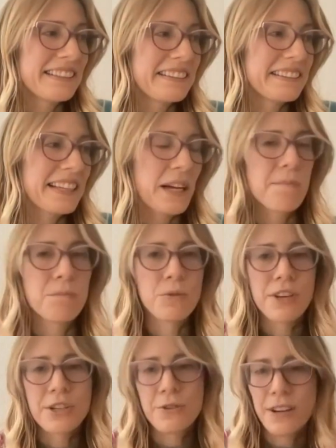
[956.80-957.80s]
like a
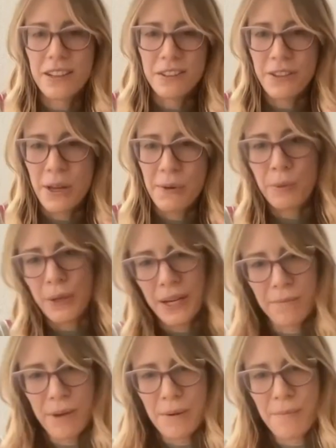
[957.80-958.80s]
movie trailer that would play
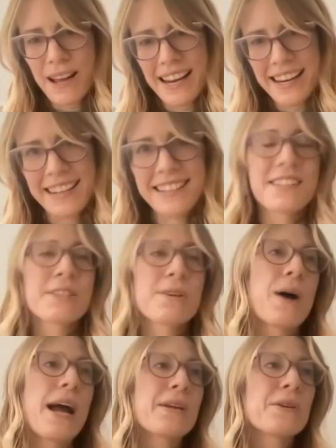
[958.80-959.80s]
in my mind. And
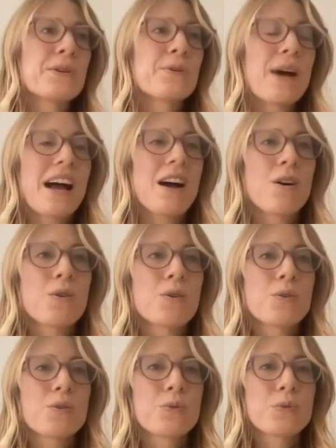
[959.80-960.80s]
so I knew
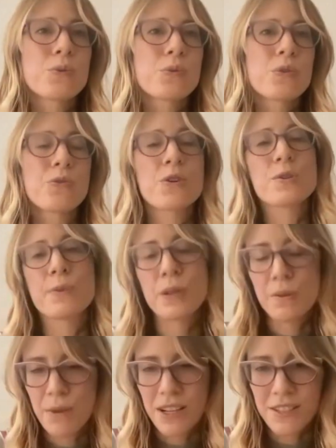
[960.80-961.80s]
how the first book
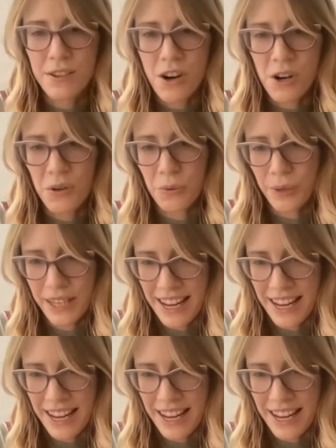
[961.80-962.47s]
in Monster Heart would